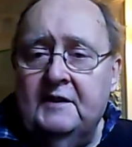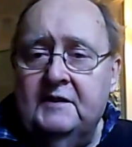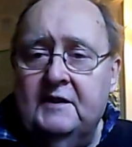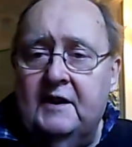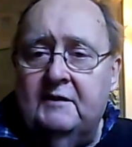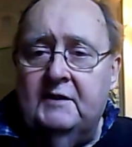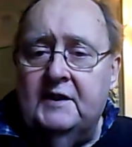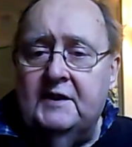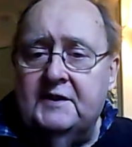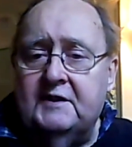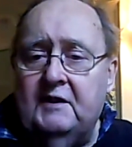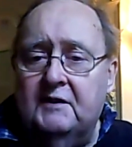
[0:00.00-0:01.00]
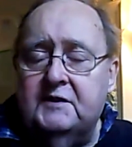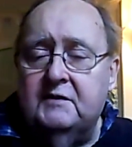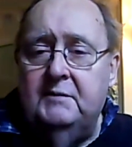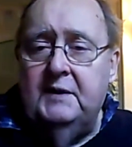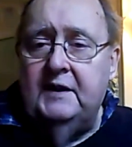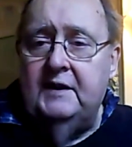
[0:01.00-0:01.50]
you know, one has got to
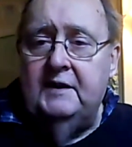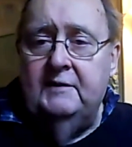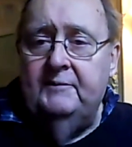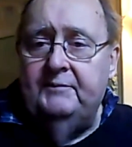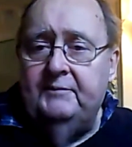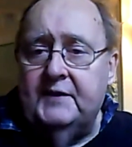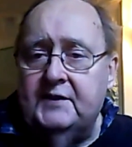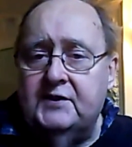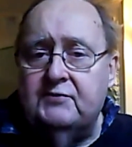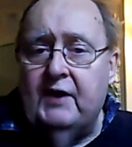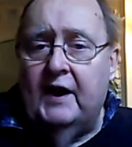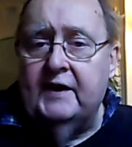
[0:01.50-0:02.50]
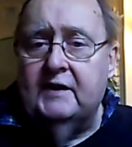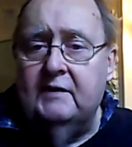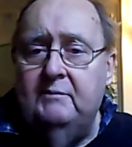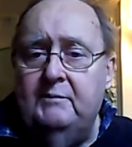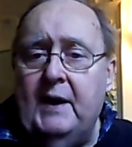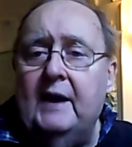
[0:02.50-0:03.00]
be a strike of
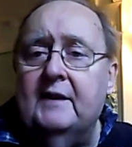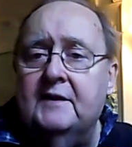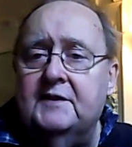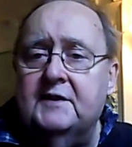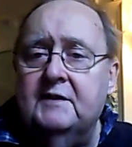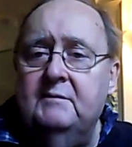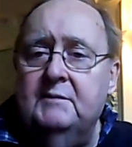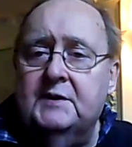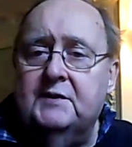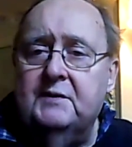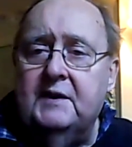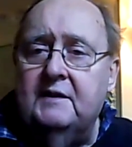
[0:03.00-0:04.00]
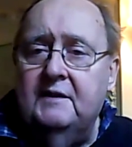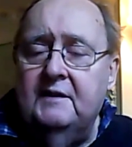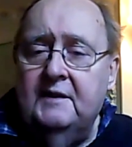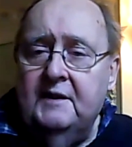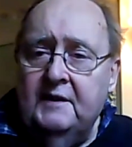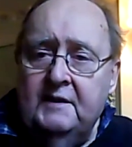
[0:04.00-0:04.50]
balance in between.
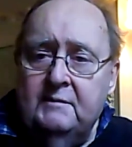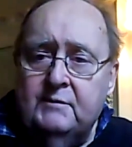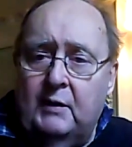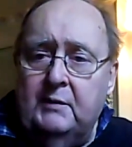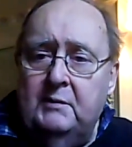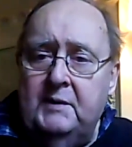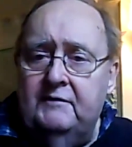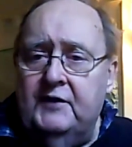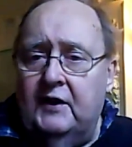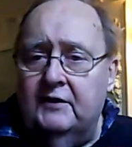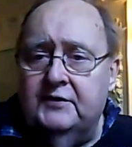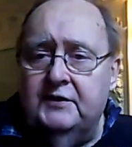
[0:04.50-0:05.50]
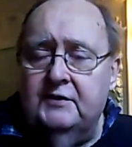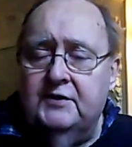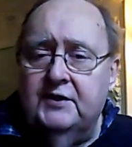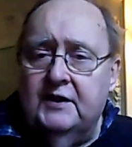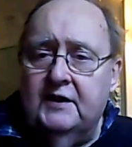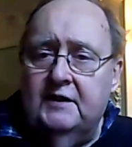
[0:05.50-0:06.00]
Probably involves
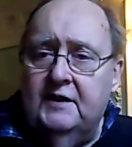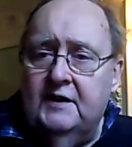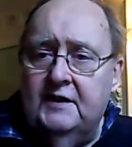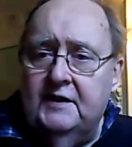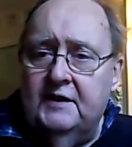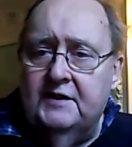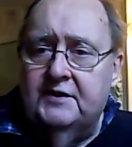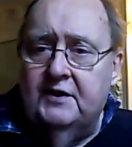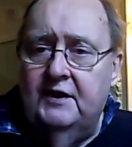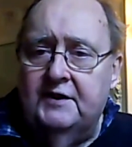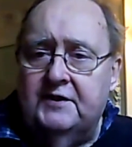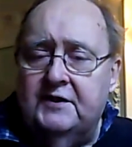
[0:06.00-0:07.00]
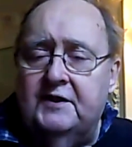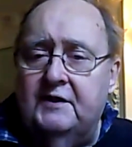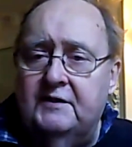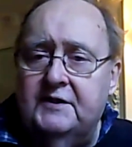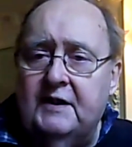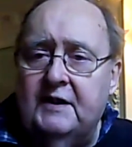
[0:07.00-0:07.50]
using a solicitor
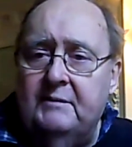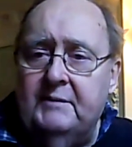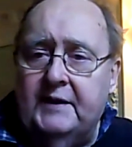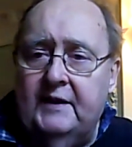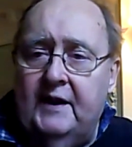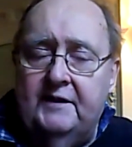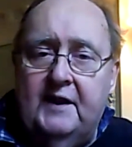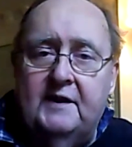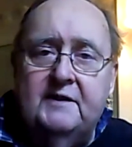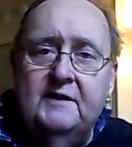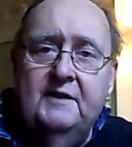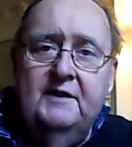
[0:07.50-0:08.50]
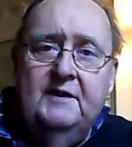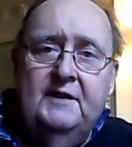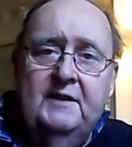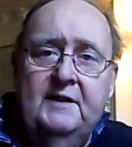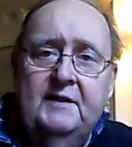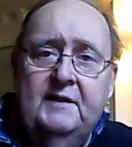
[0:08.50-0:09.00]
or something like that.
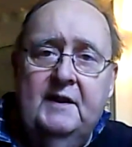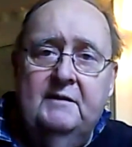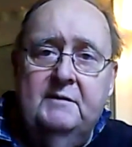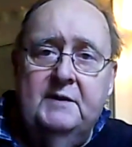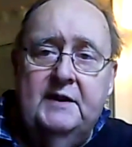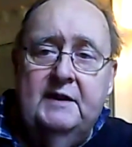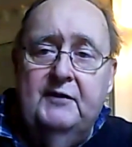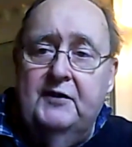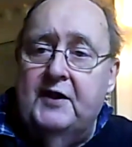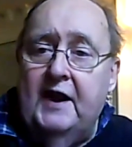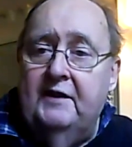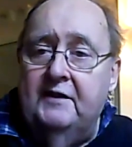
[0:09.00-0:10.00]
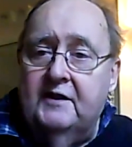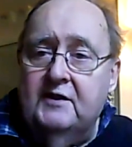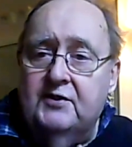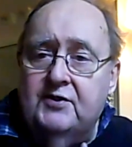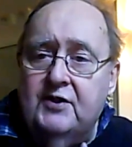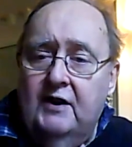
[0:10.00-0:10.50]
Even then, the
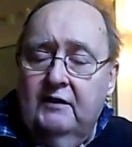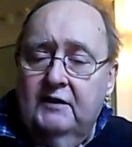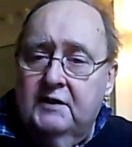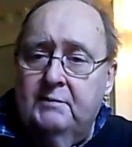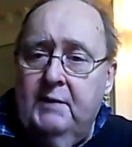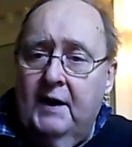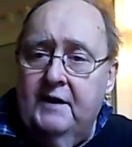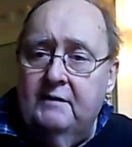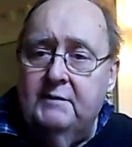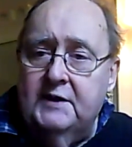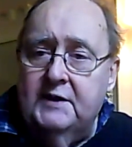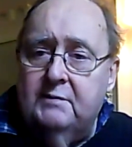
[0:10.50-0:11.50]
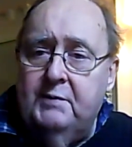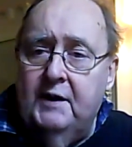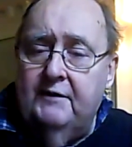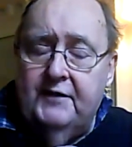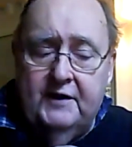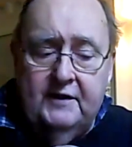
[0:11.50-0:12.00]
control is by no means
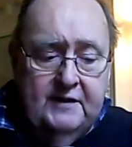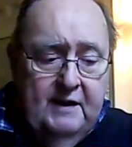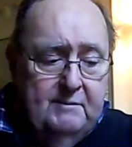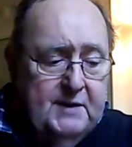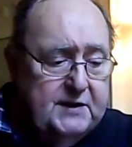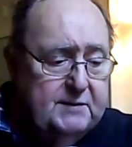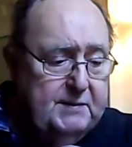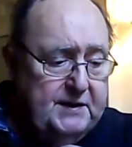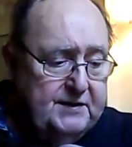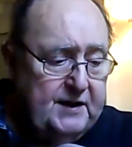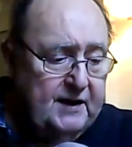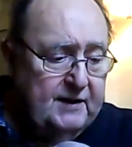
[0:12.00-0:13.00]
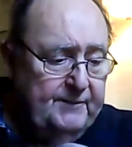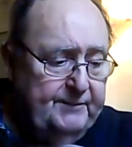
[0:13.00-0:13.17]
perfect, that must be said.